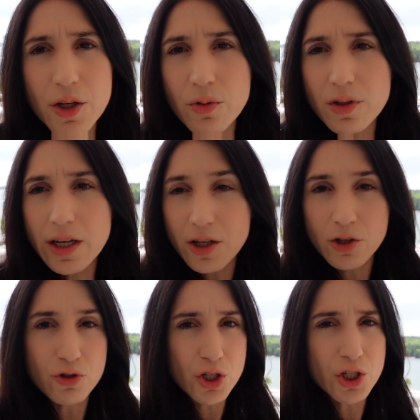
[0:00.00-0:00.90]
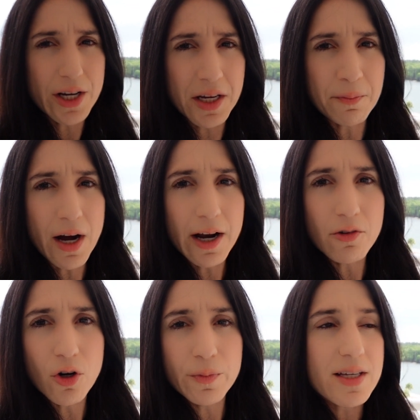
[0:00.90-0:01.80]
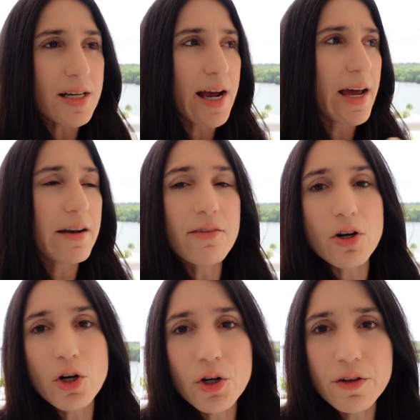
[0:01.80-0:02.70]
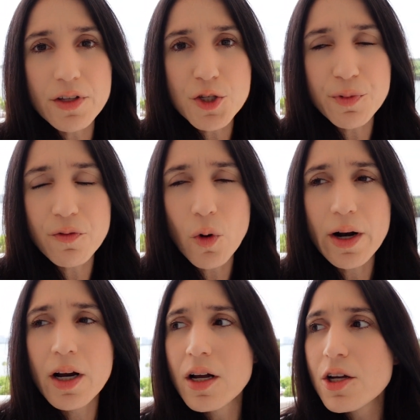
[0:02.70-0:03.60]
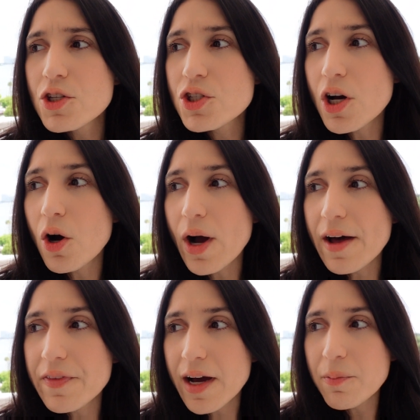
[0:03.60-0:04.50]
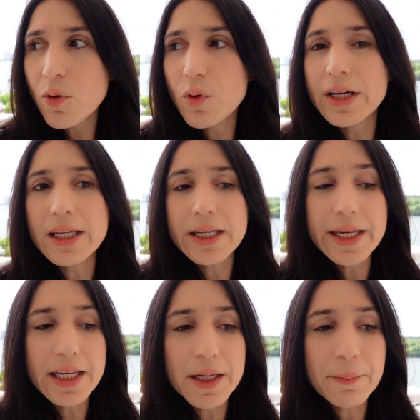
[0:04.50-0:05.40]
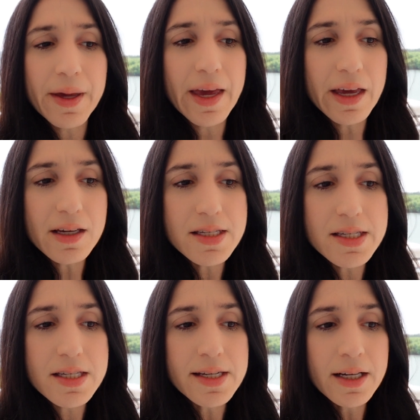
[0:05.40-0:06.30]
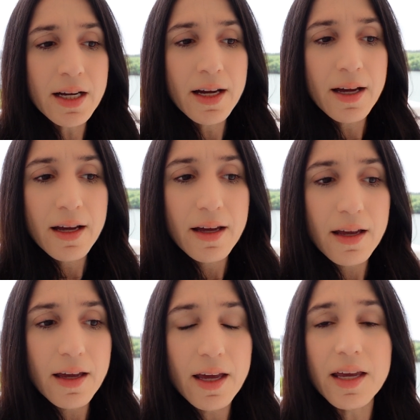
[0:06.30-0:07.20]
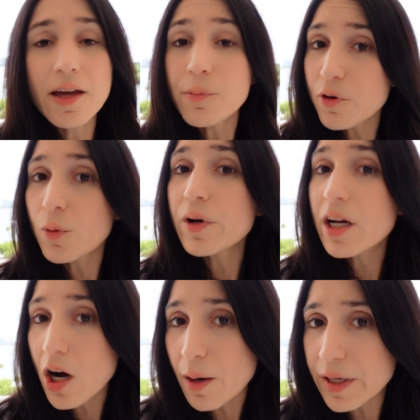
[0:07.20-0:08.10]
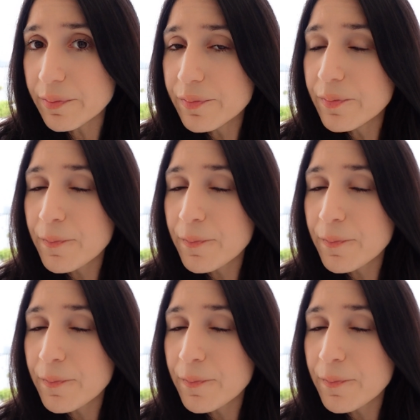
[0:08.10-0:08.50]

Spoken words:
you just checking my room? Because I had never heard of this before. So at that point, he makes an inappropriate comment